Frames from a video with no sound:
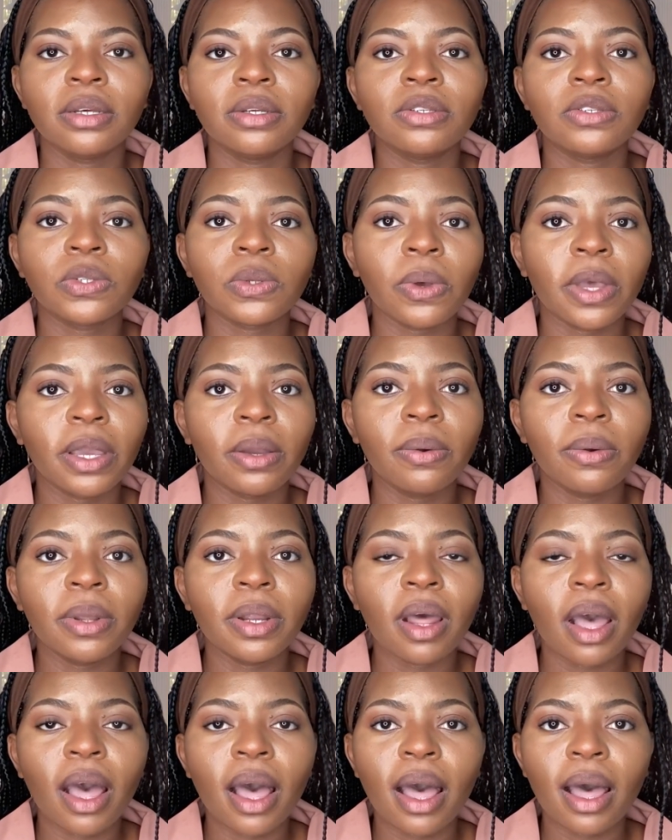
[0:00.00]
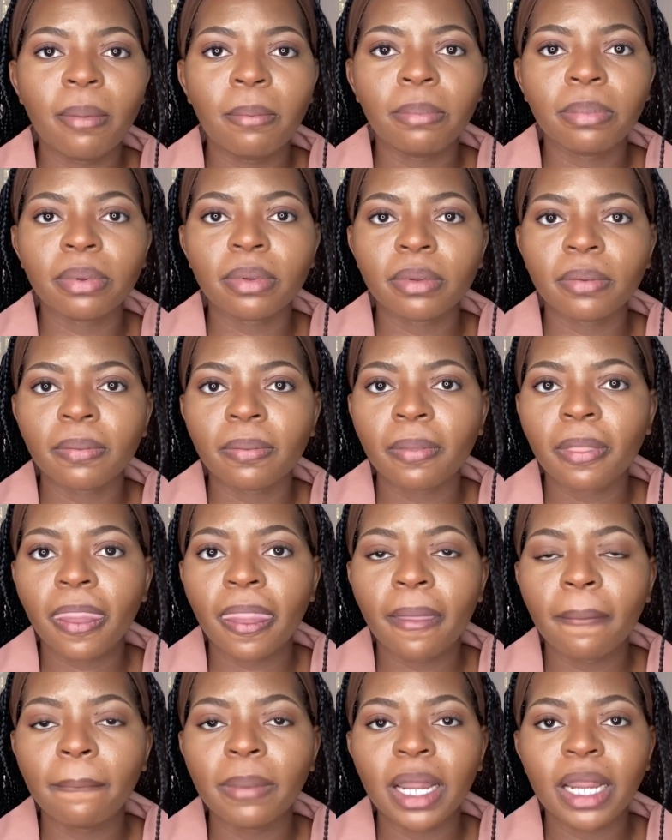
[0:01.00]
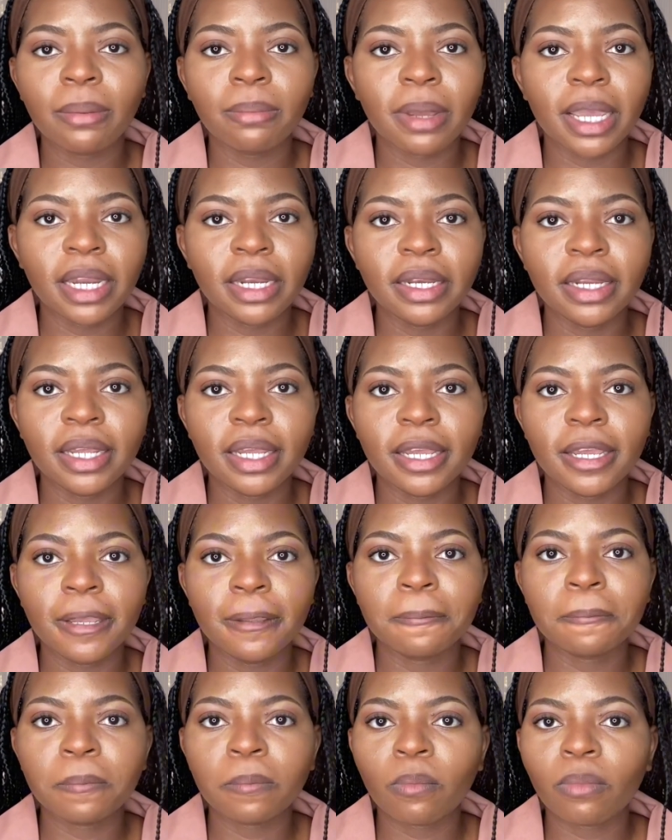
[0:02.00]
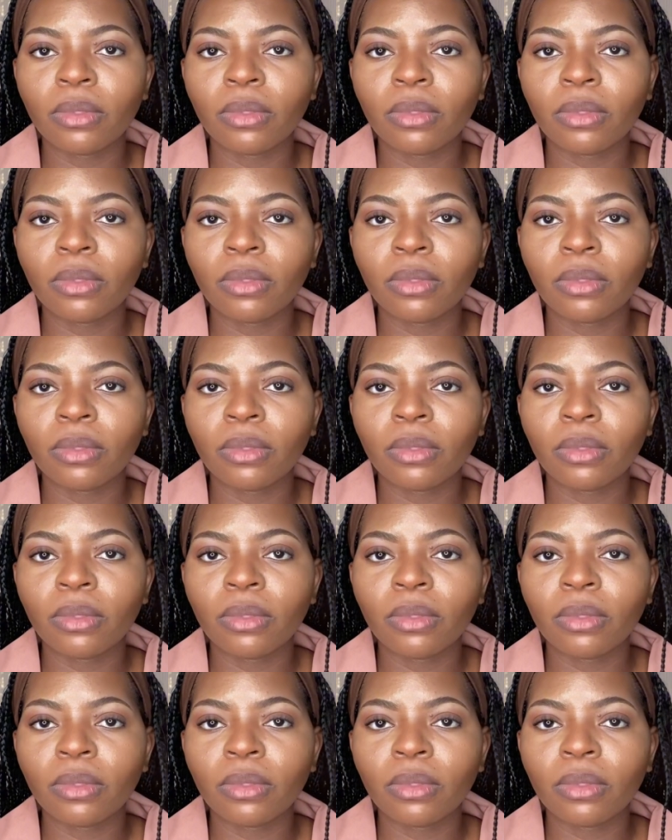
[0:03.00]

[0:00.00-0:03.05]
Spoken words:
So I got up, planned my day.